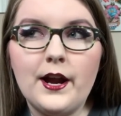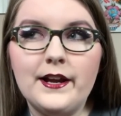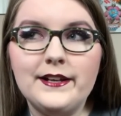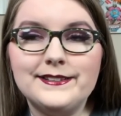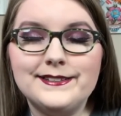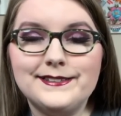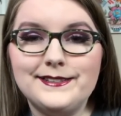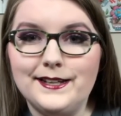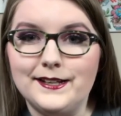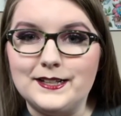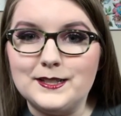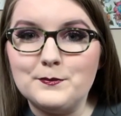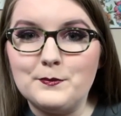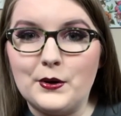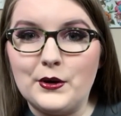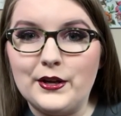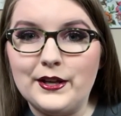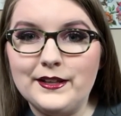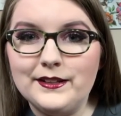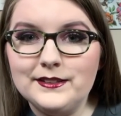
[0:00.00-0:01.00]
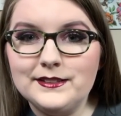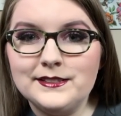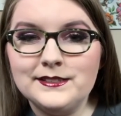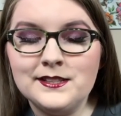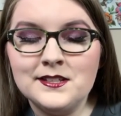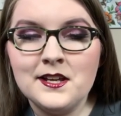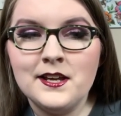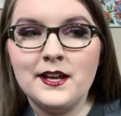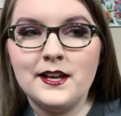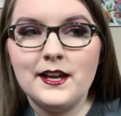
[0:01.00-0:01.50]
6 months
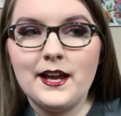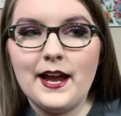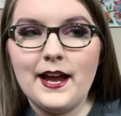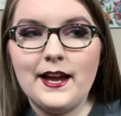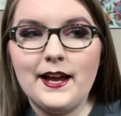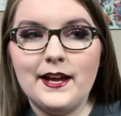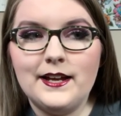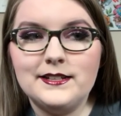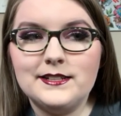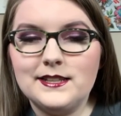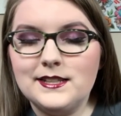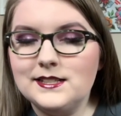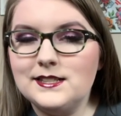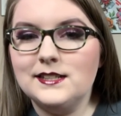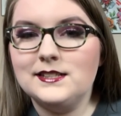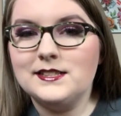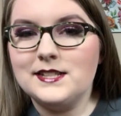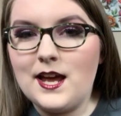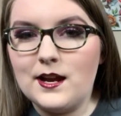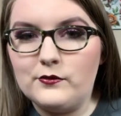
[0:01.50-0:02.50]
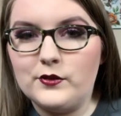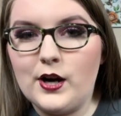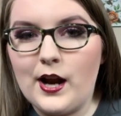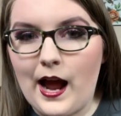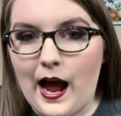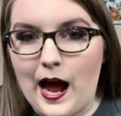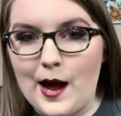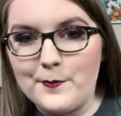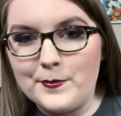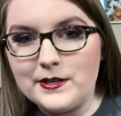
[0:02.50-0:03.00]
and this has never
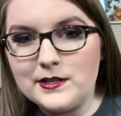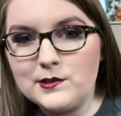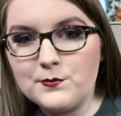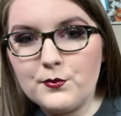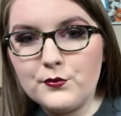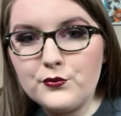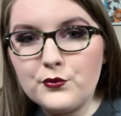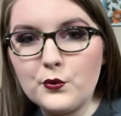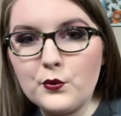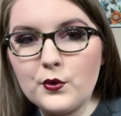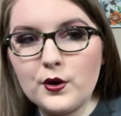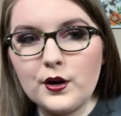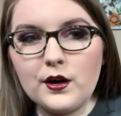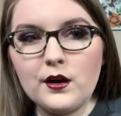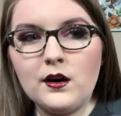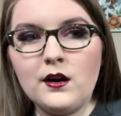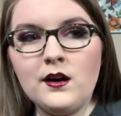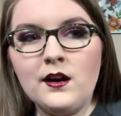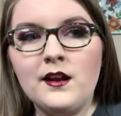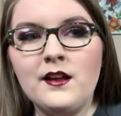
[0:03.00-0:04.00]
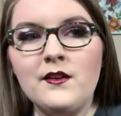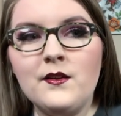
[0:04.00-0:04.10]
happened before,